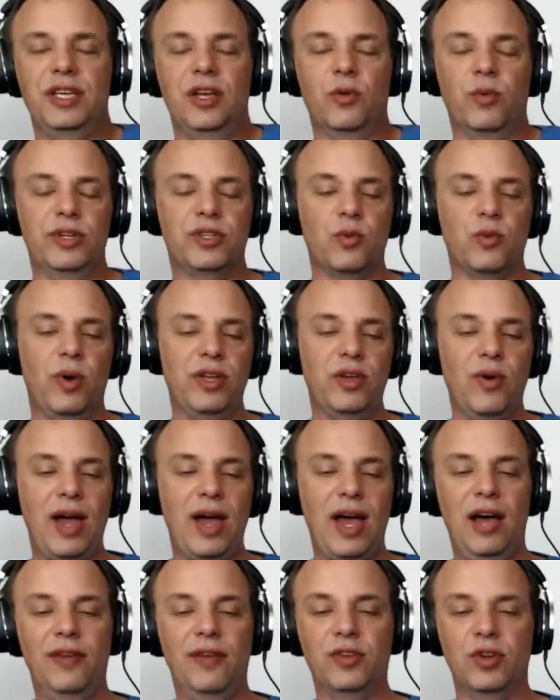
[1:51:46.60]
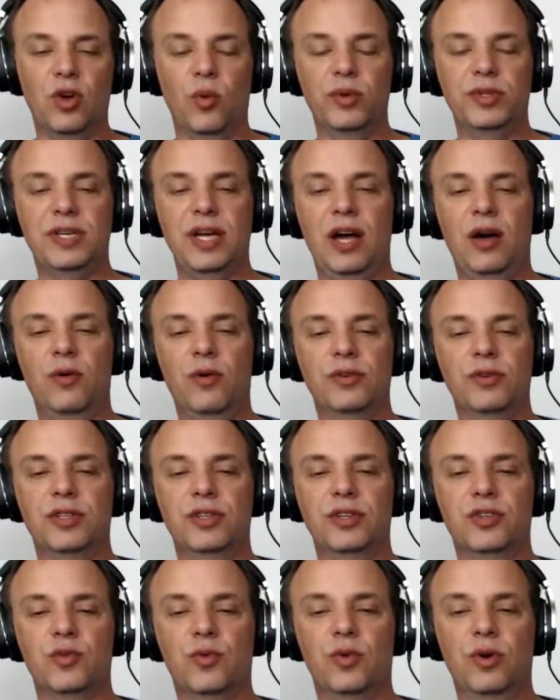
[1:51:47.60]
reason why you have to go with towers in
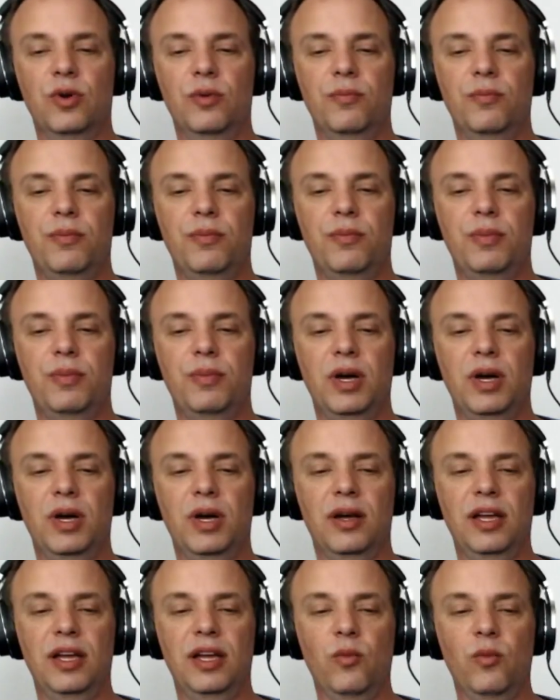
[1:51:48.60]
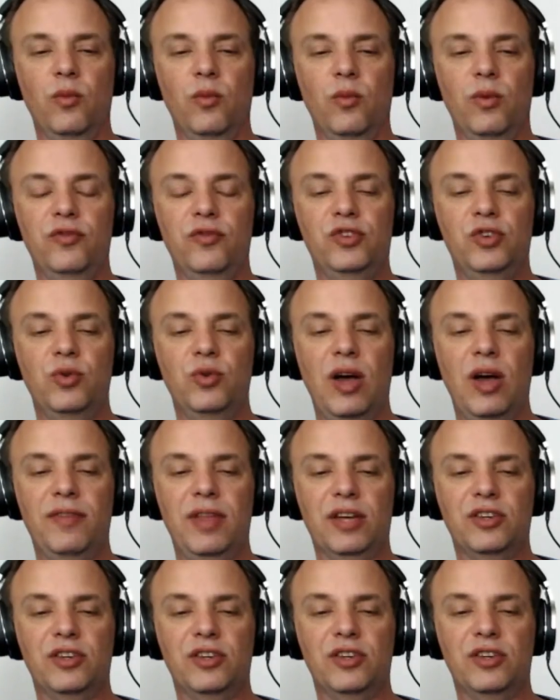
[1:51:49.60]
this room. You do have an
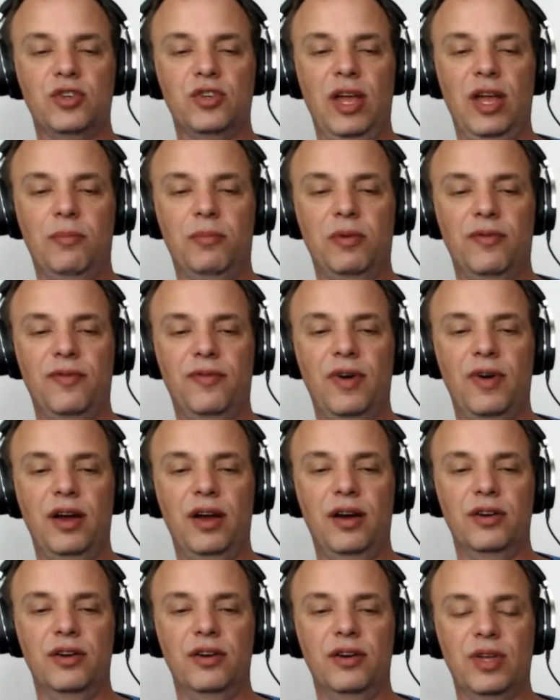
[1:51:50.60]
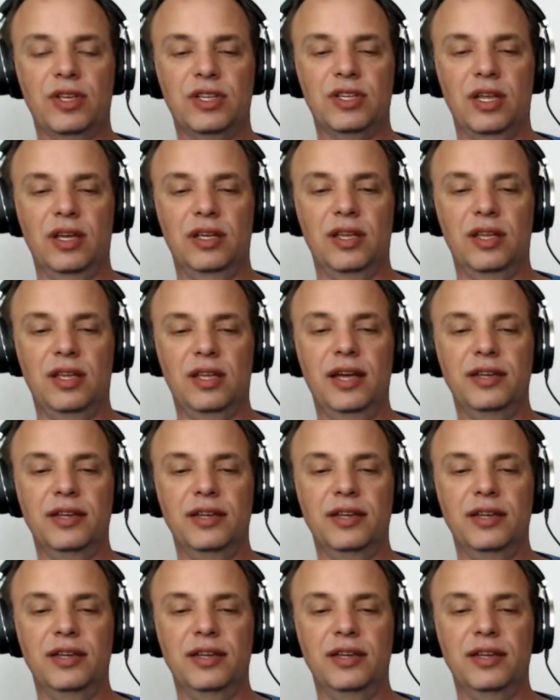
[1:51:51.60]
external amplifier, so that's kind of nice.